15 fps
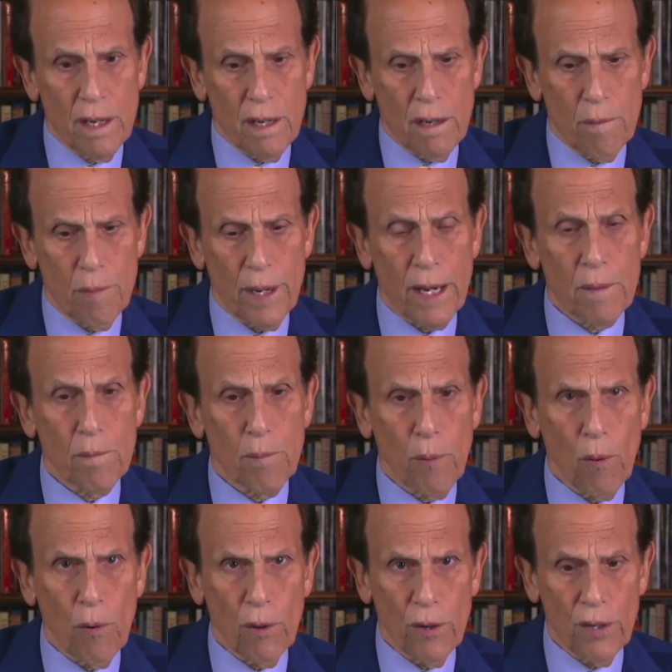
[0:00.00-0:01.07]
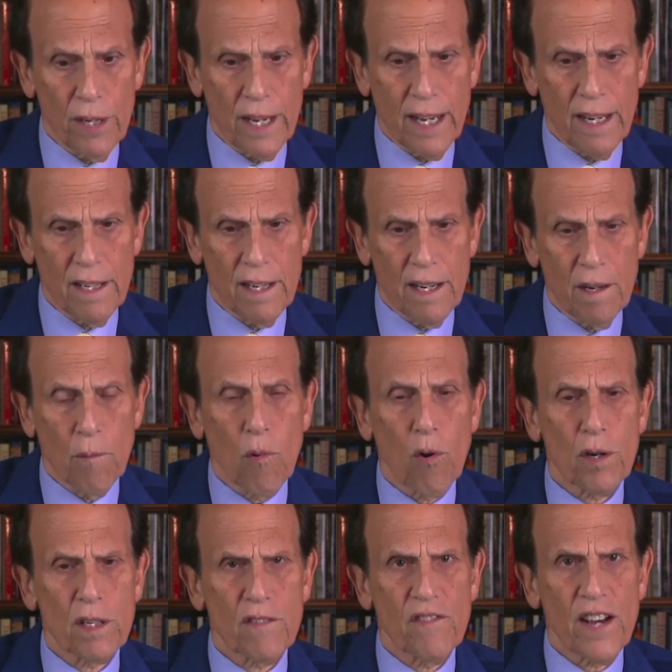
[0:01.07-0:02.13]
being born in a more
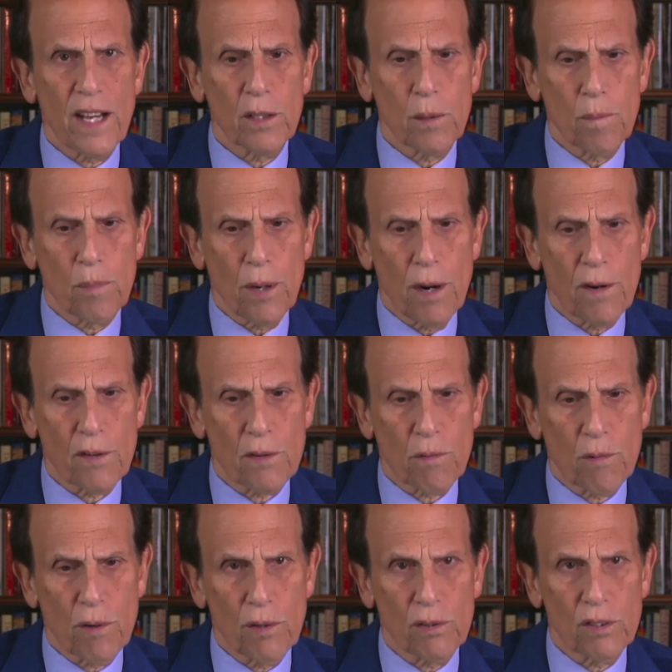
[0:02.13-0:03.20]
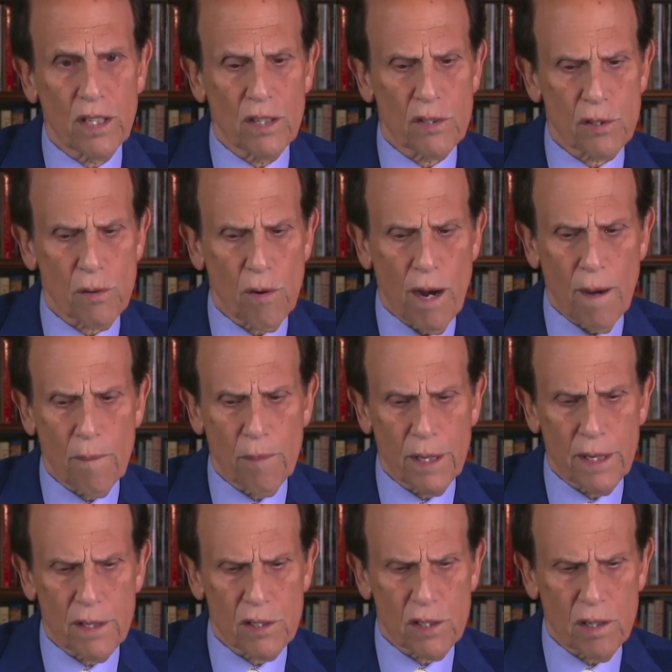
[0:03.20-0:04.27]
developed part of the world is dropping.
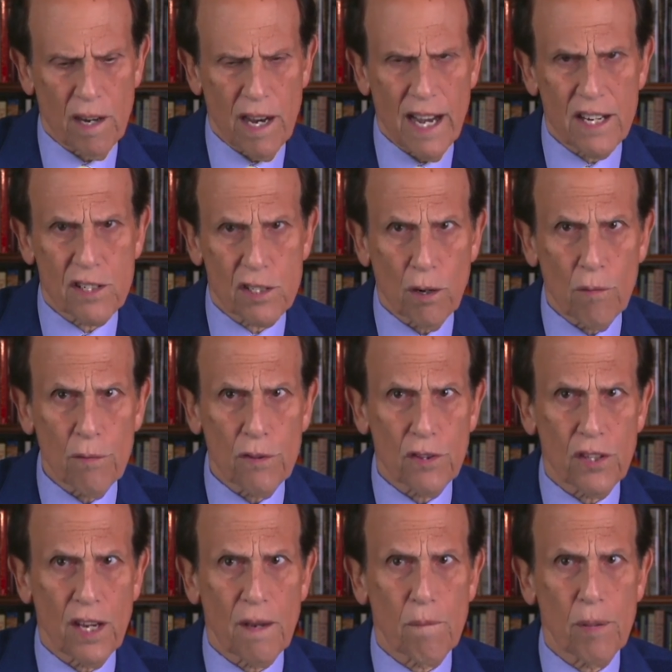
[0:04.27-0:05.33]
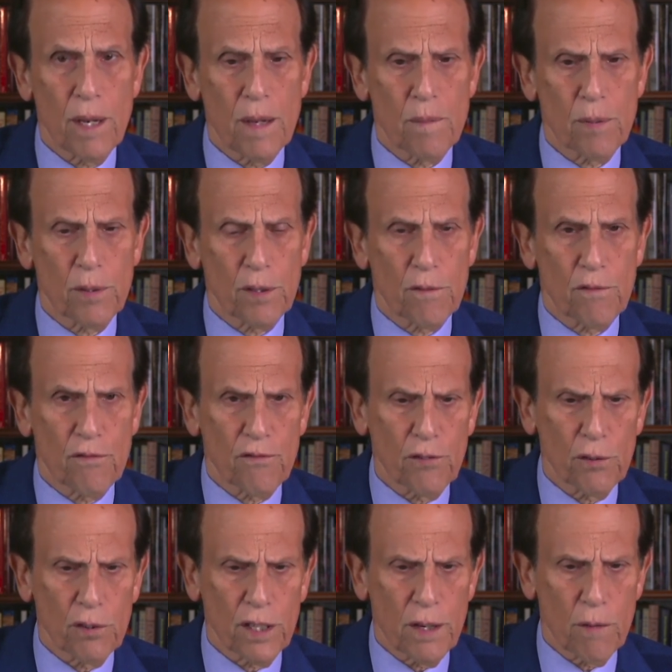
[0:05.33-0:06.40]
And so I don't think people have
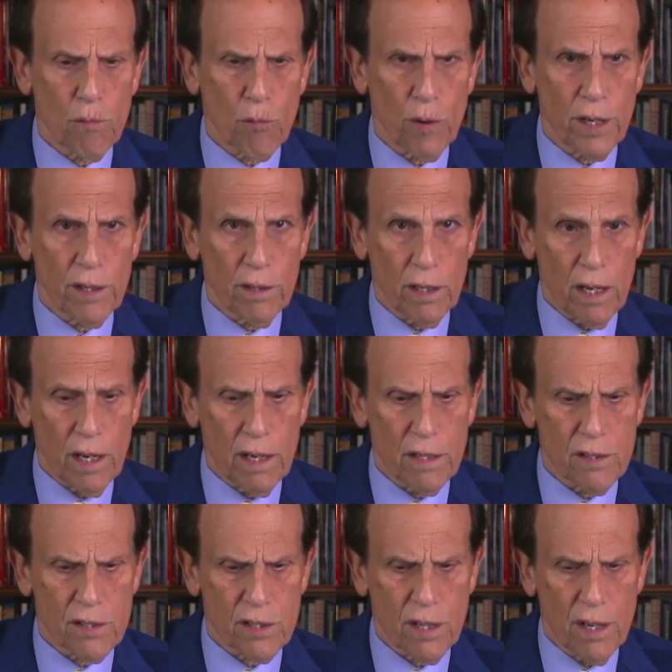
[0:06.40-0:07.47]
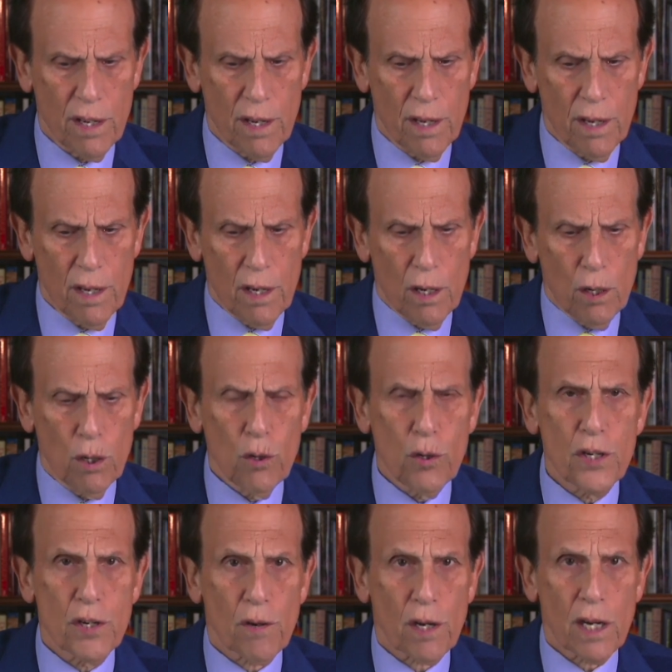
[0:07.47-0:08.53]
fully realized who
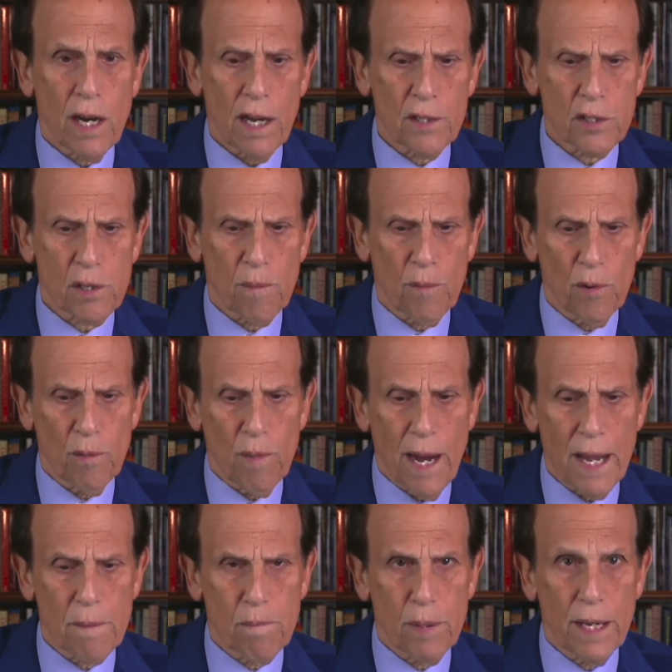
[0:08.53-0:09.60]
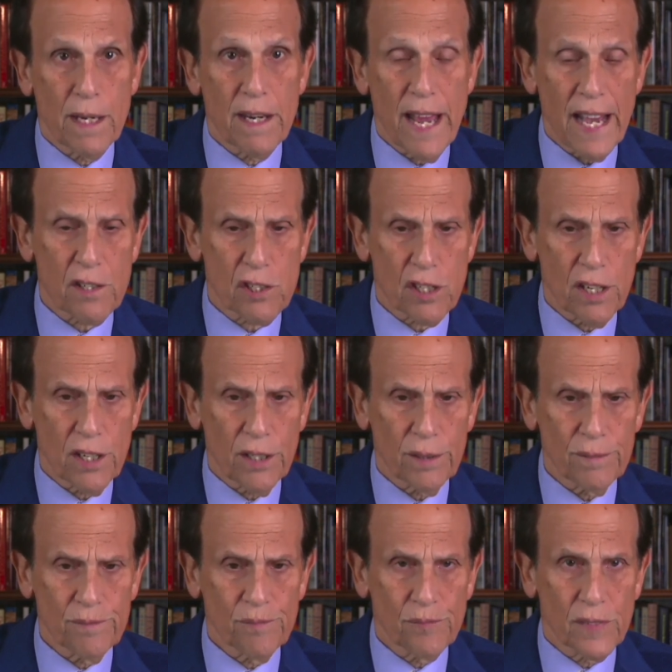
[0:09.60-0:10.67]
your customer might be next
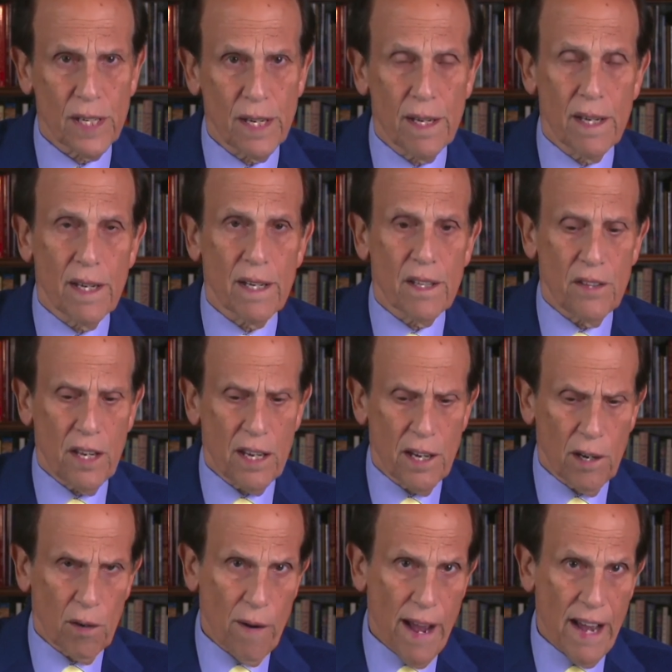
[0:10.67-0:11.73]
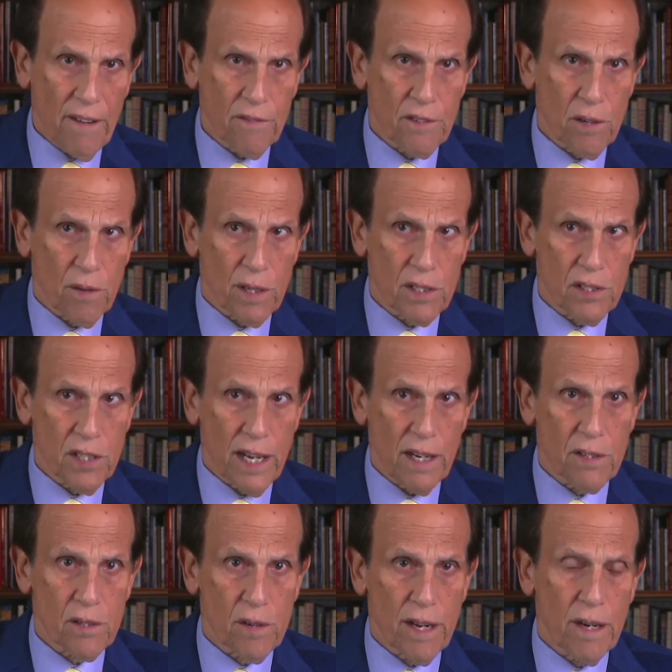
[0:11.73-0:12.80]
year the year after, et
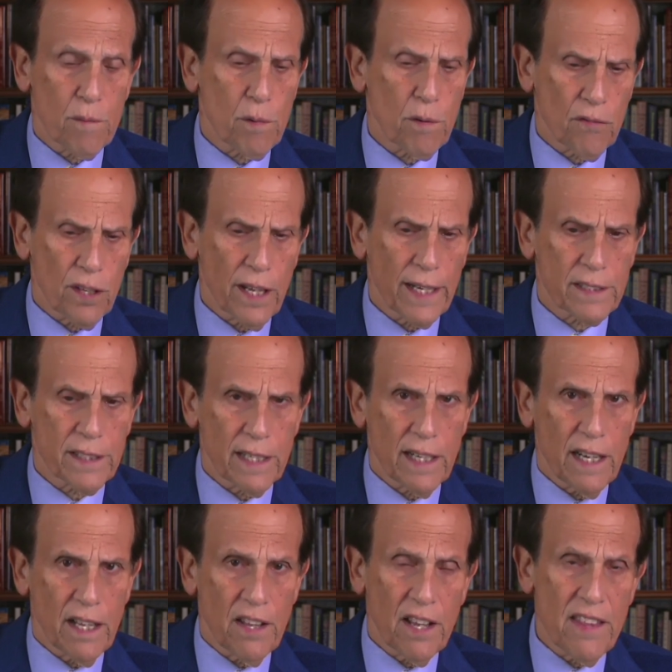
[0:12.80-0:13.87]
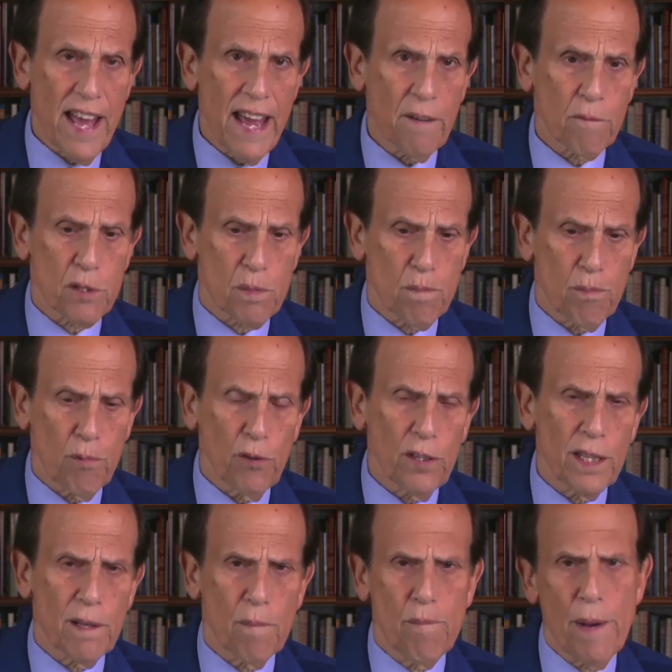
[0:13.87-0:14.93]
cetera, and reflected on. And that was really
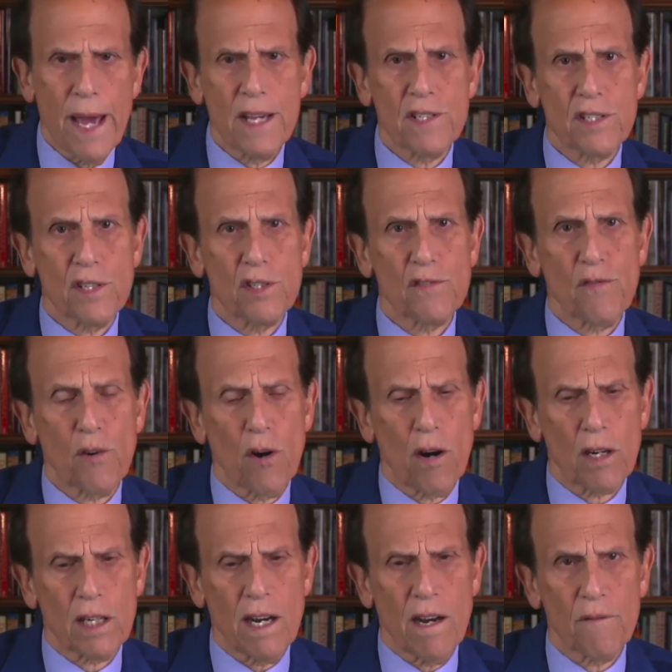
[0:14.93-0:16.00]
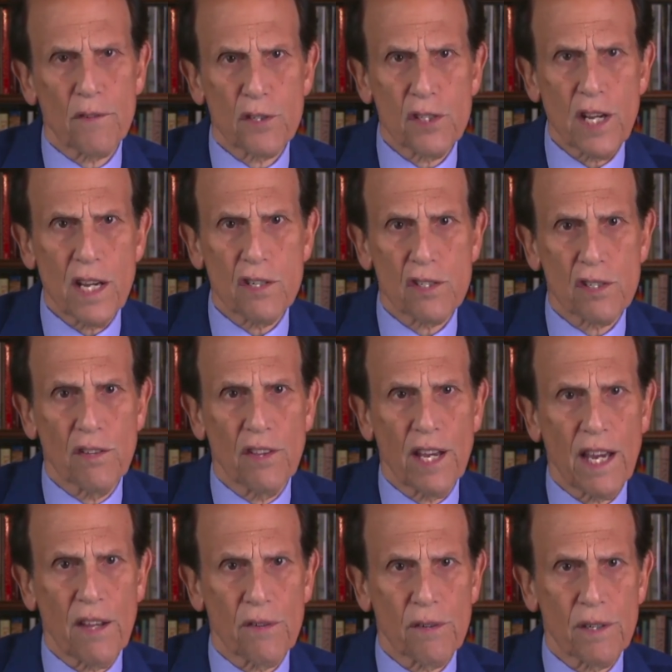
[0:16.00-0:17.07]
the basis for our conversation the
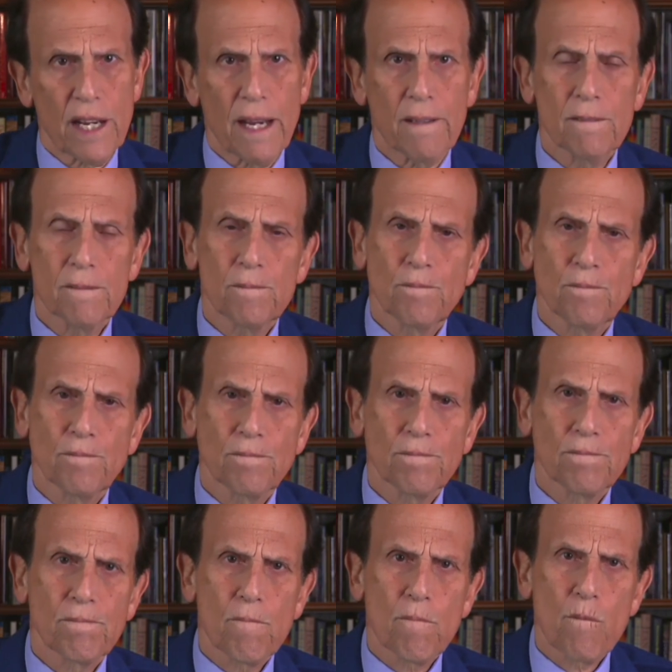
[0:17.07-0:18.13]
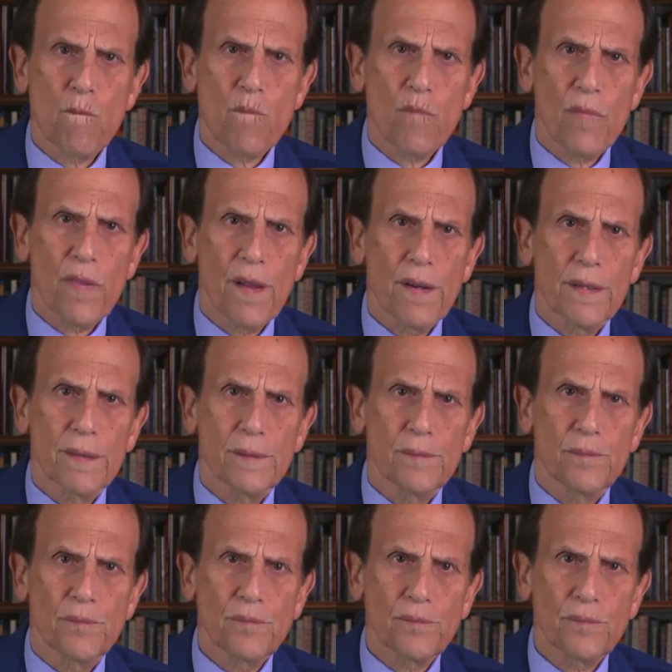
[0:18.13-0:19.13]
other day. And Michael, the, the,